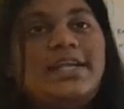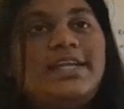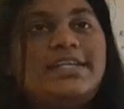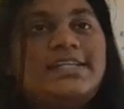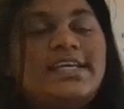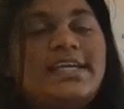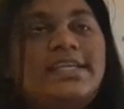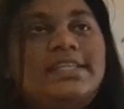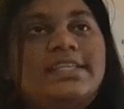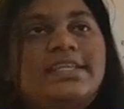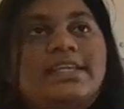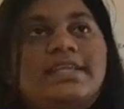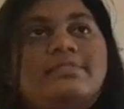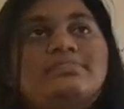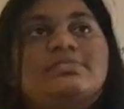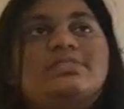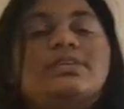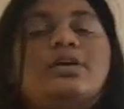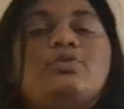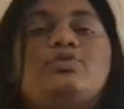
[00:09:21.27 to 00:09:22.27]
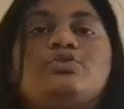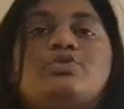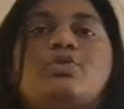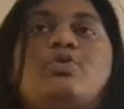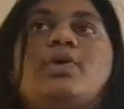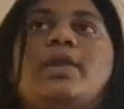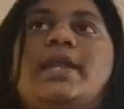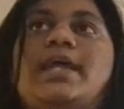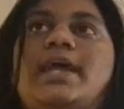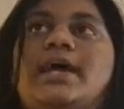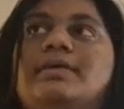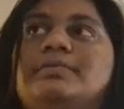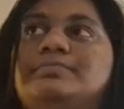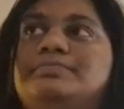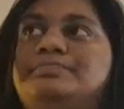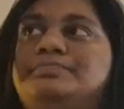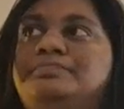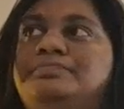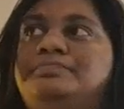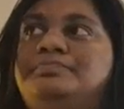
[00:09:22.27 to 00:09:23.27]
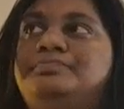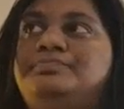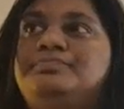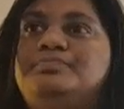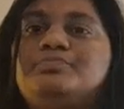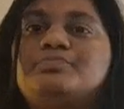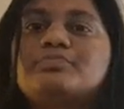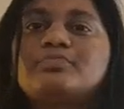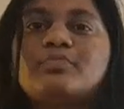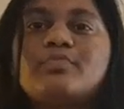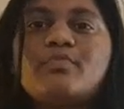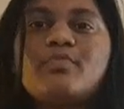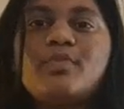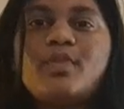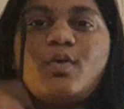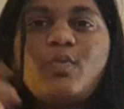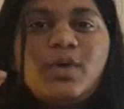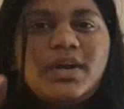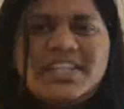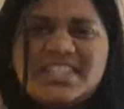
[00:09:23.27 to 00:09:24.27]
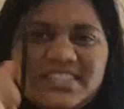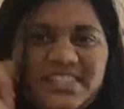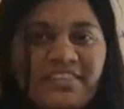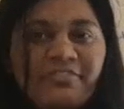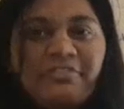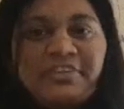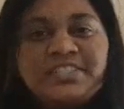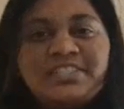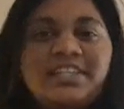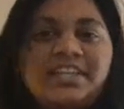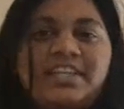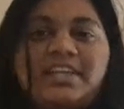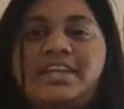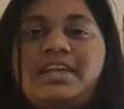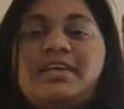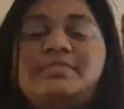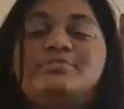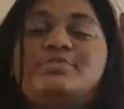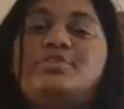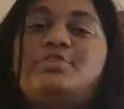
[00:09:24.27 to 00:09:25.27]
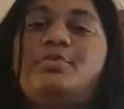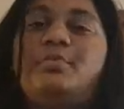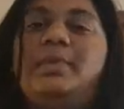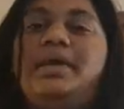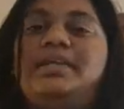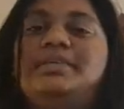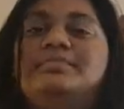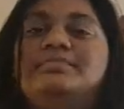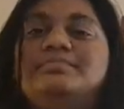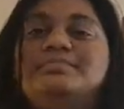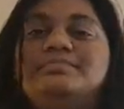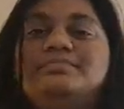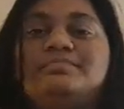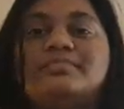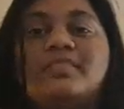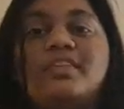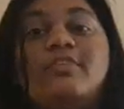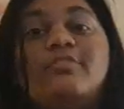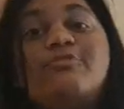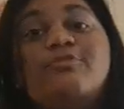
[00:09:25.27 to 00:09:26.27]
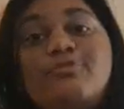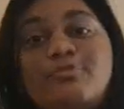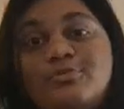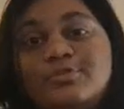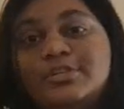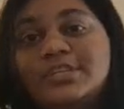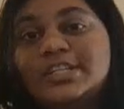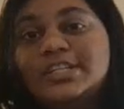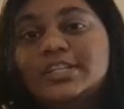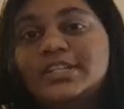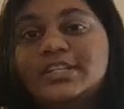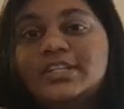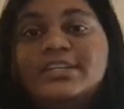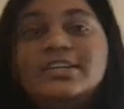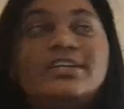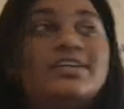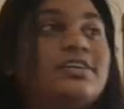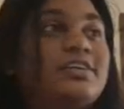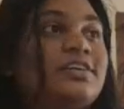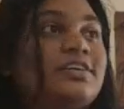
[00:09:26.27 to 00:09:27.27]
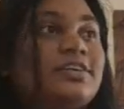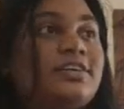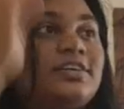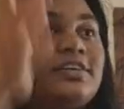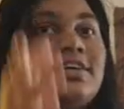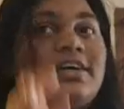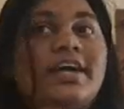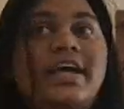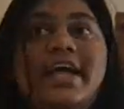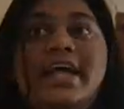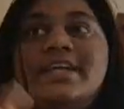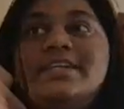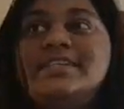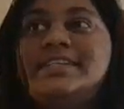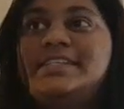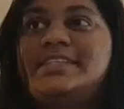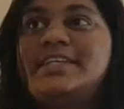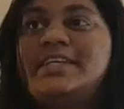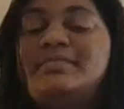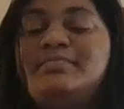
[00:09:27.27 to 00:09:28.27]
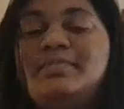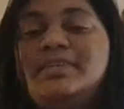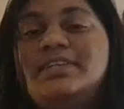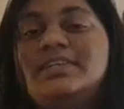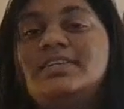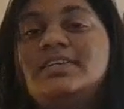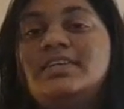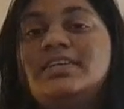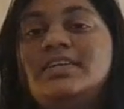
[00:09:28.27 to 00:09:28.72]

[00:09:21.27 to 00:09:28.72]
take the name South Korea, what is the first thing that comes to your mind? Food, entertainment,